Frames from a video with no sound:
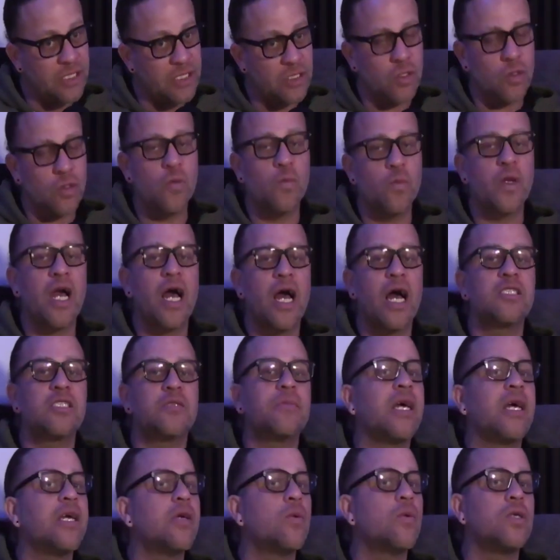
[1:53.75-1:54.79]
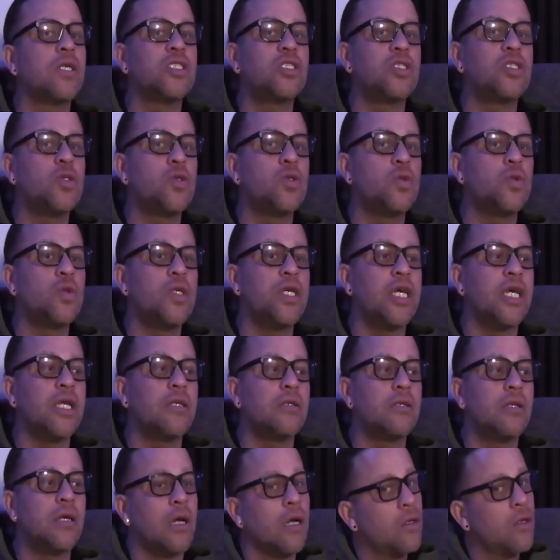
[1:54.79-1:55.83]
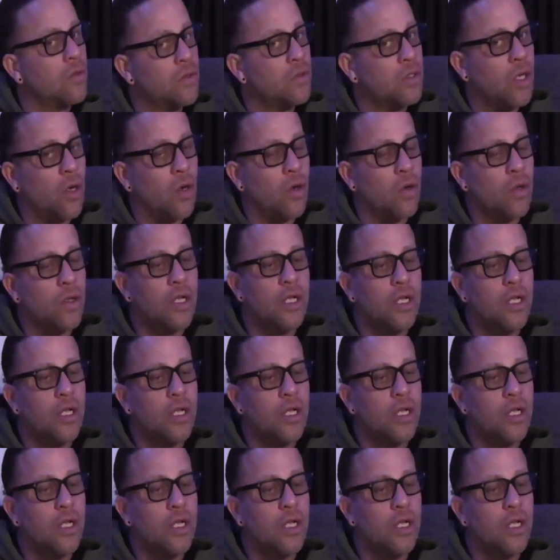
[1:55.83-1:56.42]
so you guys might want to tune in. I don't know.